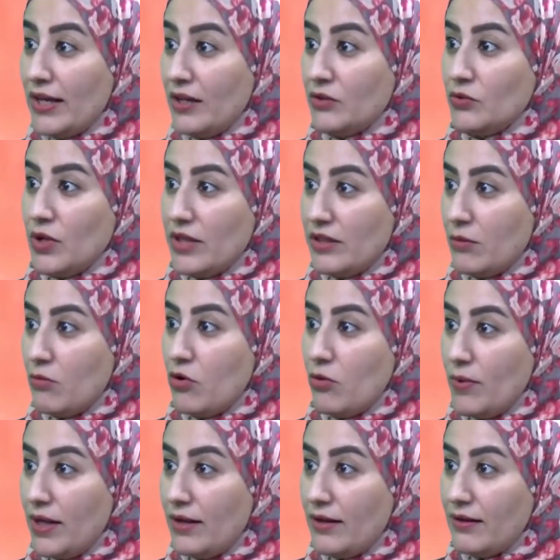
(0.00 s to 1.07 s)
cannot do at the
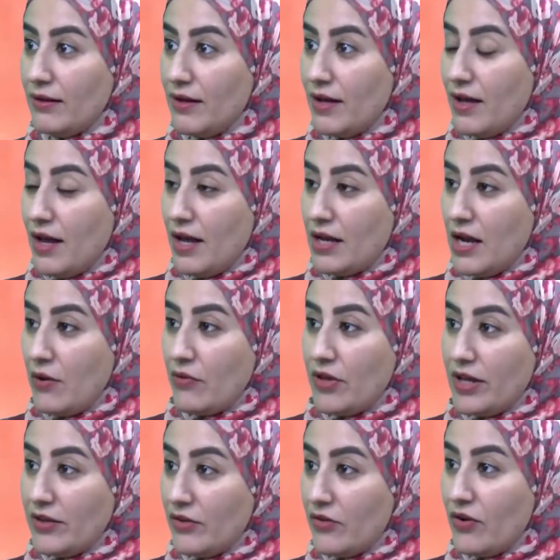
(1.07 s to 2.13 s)
moment, and how
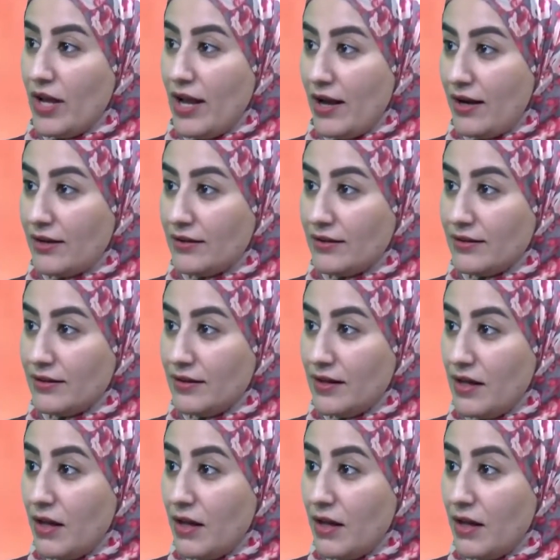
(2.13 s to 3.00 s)
they're gonna react.